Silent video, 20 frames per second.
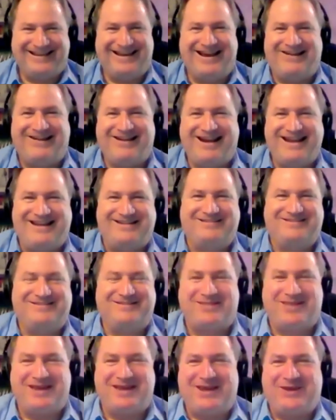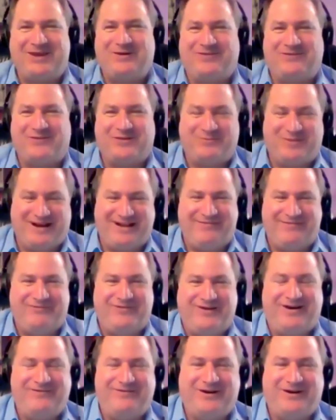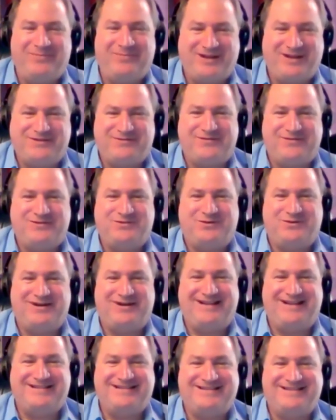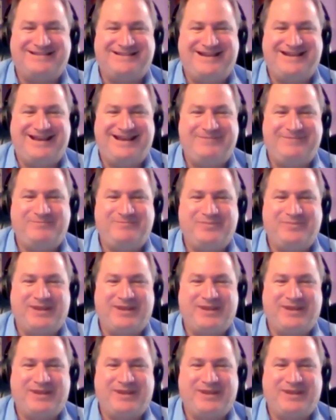All right. Thank you, everybody, very, very much for joining us today.